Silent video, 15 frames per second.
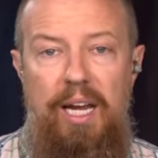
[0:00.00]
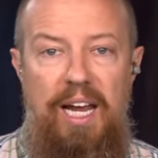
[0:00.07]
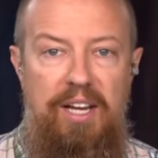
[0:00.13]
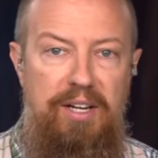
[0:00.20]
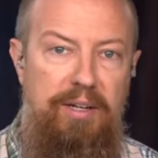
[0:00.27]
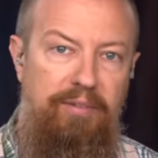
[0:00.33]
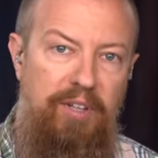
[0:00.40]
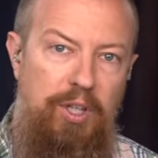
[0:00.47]

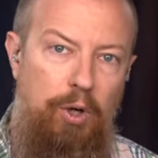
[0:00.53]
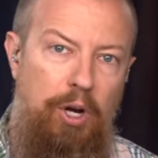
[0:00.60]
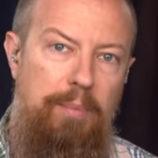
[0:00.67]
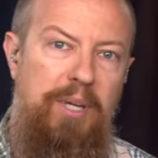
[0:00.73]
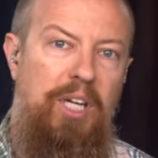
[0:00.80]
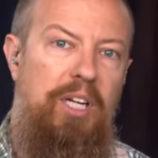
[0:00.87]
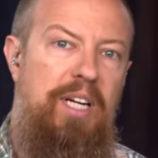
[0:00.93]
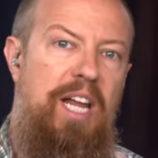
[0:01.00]
Any video
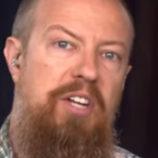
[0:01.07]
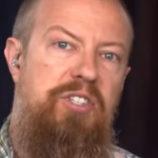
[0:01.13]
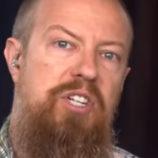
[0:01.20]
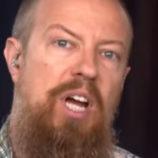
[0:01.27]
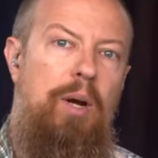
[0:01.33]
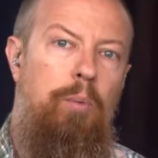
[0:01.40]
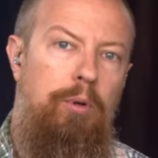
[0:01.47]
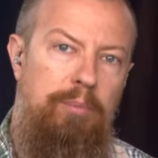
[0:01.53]
coming on an
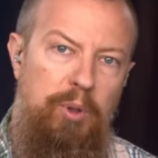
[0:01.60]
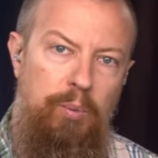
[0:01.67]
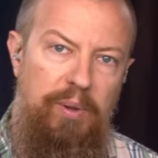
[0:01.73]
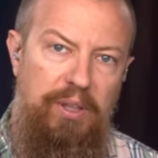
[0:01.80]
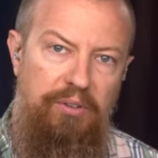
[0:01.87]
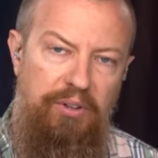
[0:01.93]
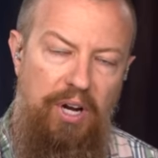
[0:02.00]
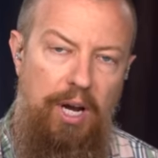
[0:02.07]
SDI will be
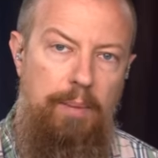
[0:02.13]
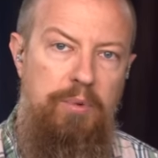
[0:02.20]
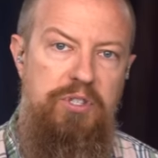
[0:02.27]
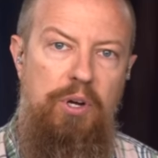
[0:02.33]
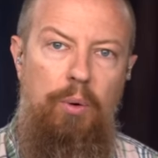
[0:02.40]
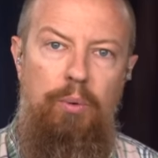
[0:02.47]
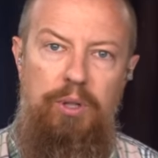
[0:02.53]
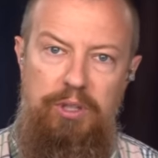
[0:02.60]
real time,
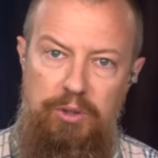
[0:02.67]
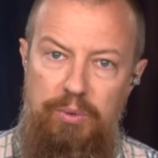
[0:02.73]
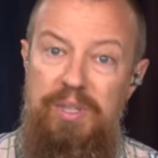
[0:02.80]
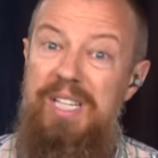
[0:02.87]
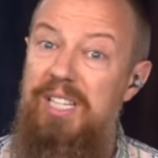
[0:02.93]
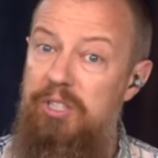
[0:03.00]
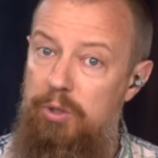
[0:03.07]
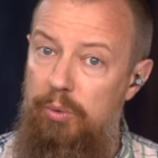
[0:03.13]
so you
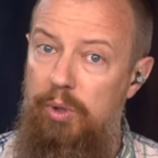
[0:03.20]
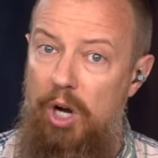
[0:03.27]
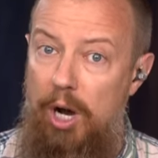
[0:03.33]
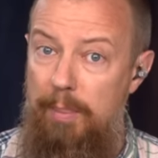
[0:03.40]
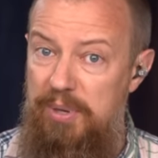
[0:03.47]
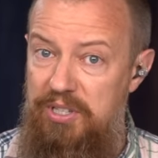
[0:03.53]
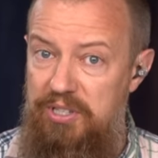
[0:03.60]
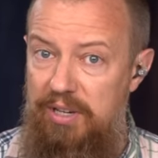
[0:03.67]
need to
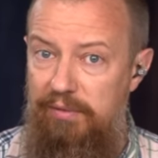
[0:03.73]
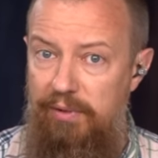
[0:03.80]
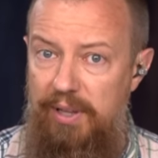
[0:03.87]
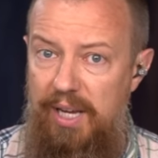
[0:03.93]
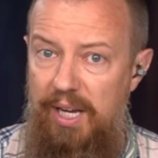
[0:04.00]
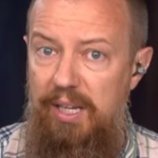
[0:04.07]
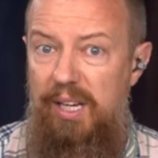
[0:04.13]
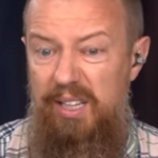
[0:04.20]
compensate for
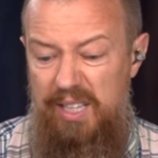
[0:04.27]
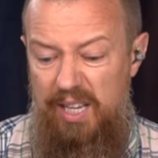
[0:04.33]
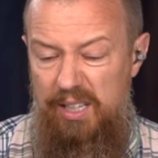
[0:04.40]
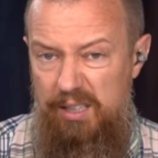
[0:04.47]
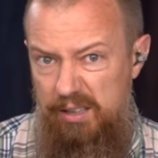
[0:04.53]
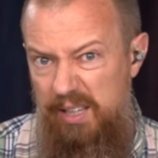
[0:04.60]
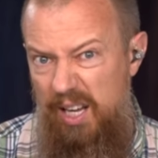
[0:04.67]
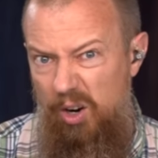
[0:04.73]
that, and that
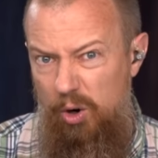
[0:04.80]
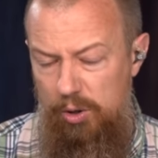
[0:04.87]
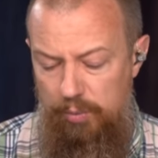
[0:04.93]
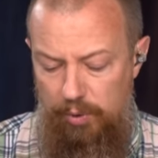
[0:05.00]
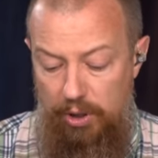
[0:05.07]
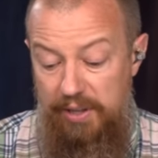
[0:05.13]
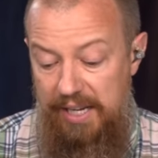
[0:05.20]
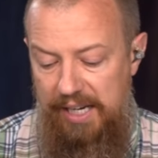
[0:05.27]
that
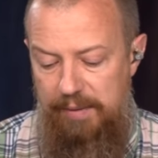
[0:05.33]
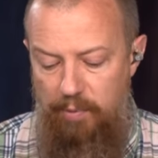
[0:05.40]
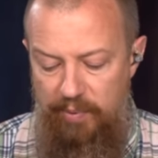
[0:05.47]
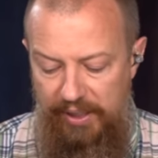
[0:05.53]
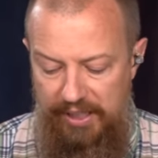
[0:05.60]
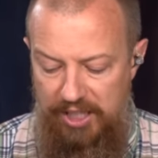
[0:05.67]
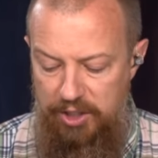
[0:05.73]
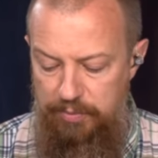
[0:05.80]
hardware or that
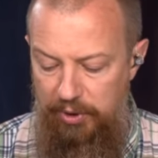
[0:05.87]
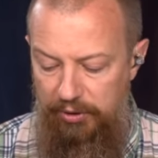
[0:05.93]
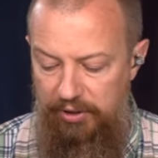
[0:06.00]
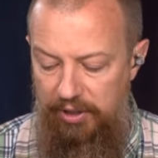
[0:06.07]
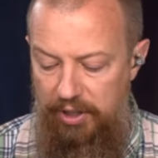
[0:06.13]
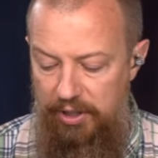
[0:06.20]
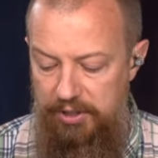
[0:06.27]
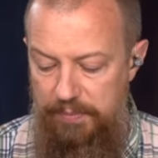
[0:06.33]
capability is built
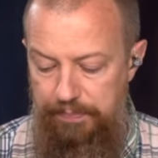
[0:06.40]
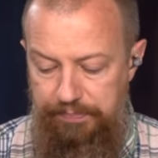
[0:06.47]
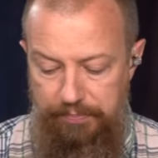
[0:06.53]
into this.